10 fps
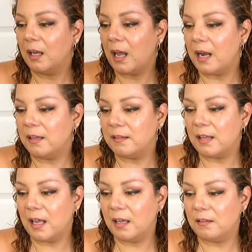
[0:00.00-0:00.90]
And it
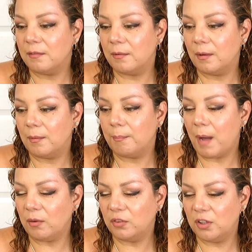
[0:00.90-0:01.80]
says
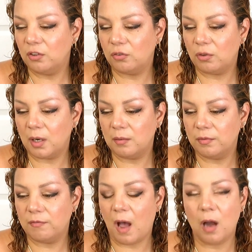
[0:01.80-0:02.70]
Bouncy Strength
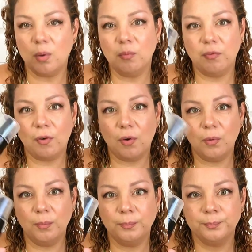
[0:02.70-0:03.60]
Volume Foam.
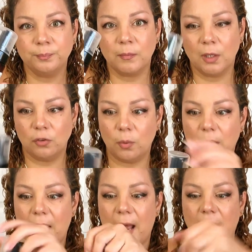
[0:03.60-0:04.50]
So we're
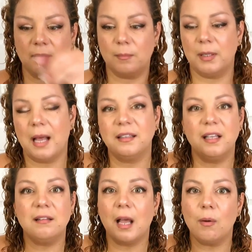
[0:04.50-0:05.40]
gonna add some of that.
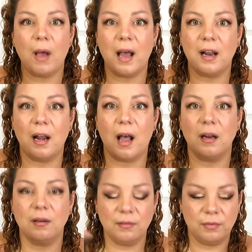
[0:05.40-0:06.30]
This I don't add a lot
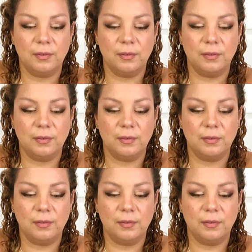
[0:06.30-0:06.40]
of.